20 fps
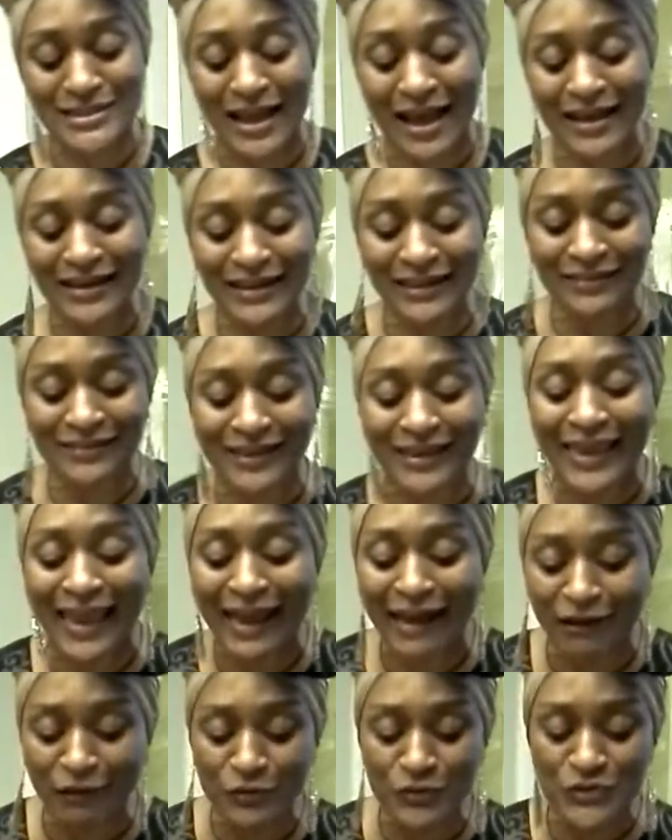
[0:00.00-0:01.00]
not in the
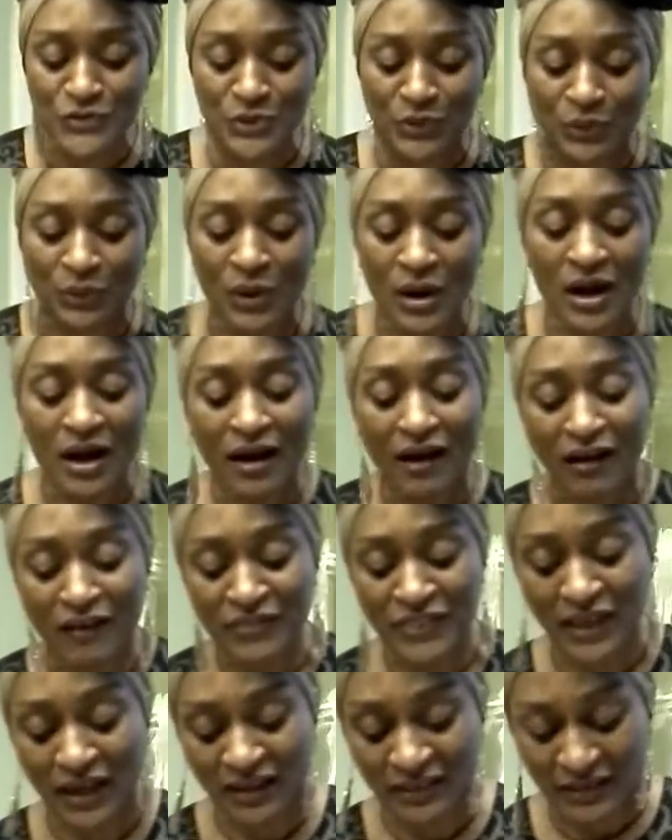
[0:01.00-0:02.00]
counsel
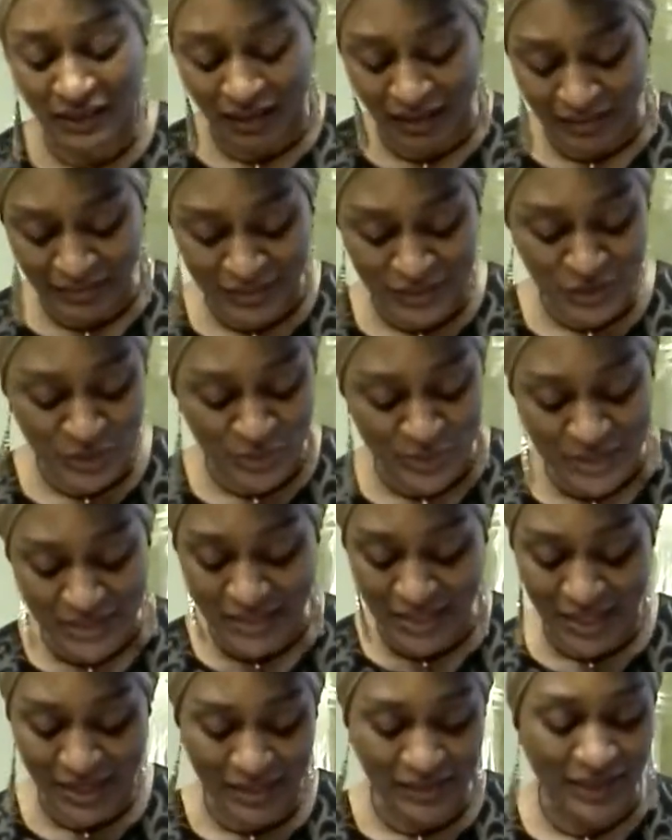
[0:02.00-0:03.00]
of the ungodly. So it's
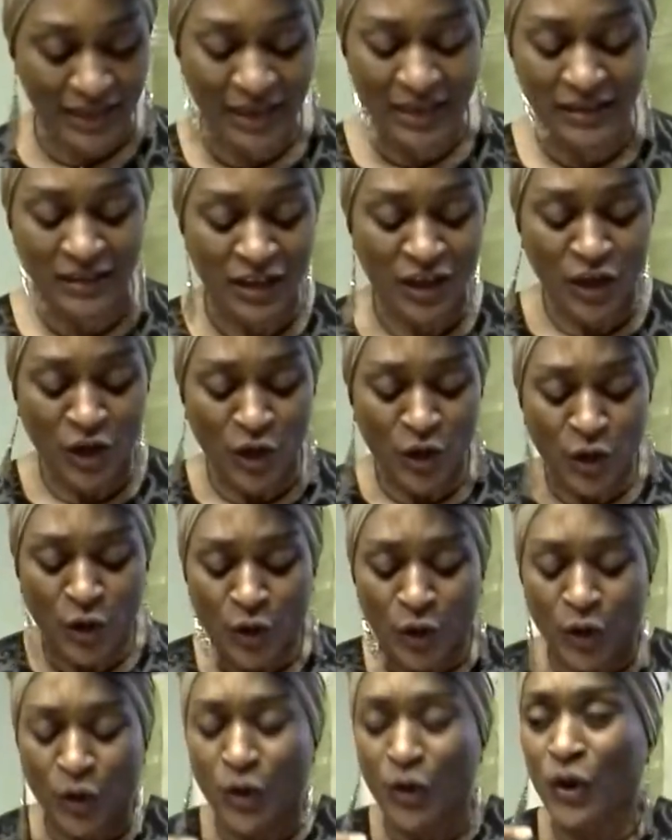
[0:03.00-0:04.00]
saying that
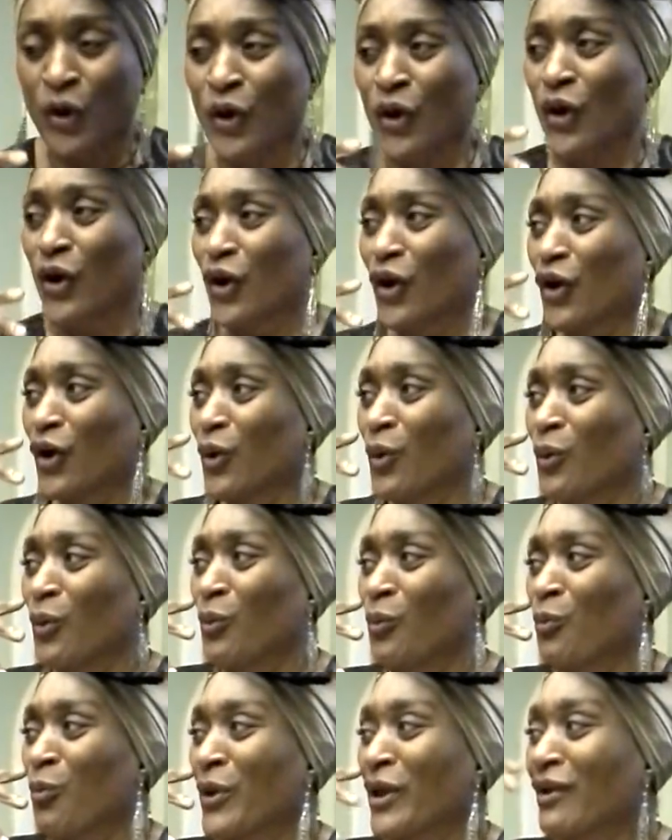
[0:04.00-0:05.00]

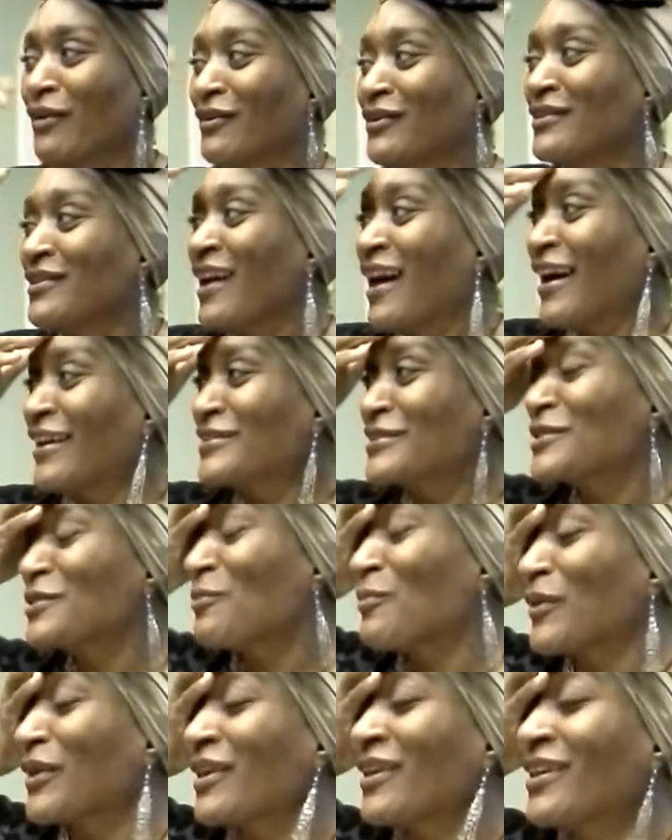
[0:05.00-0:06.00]
we are not
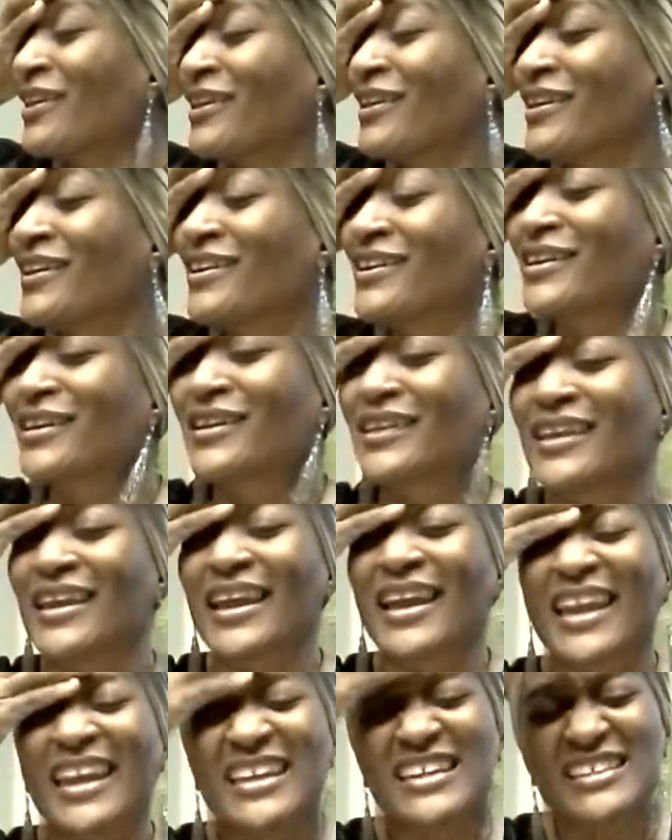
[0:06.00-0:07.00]
to be
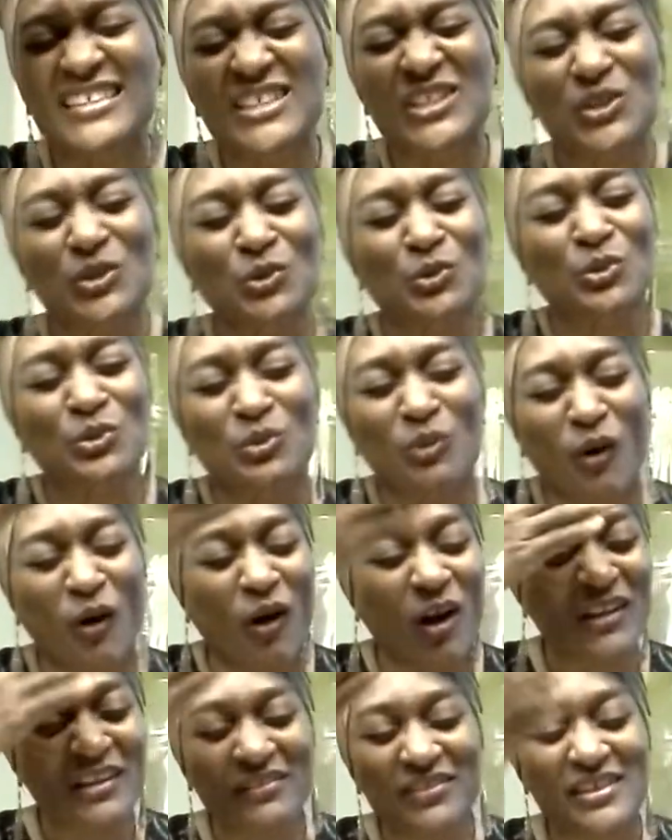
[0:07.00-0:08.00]
into
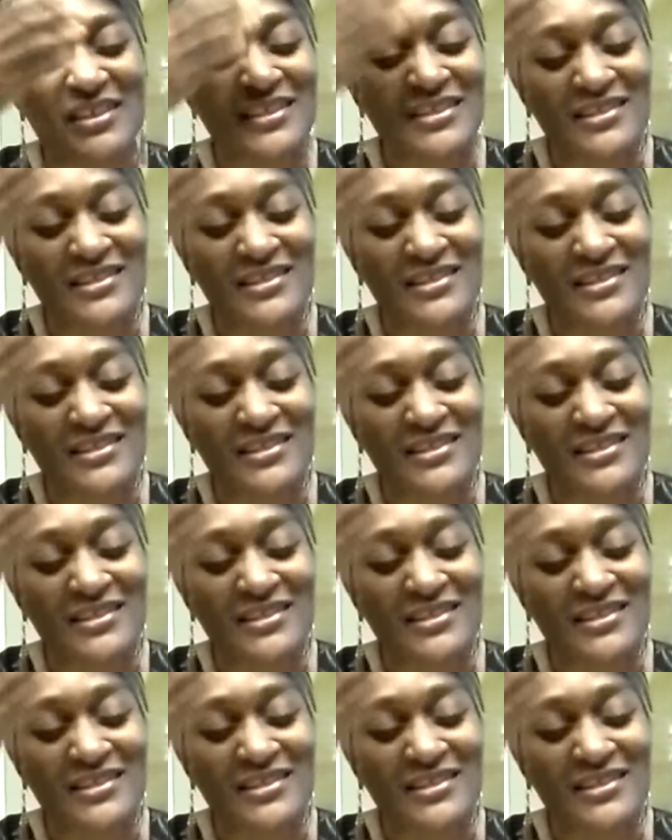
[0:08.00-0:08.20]
all of the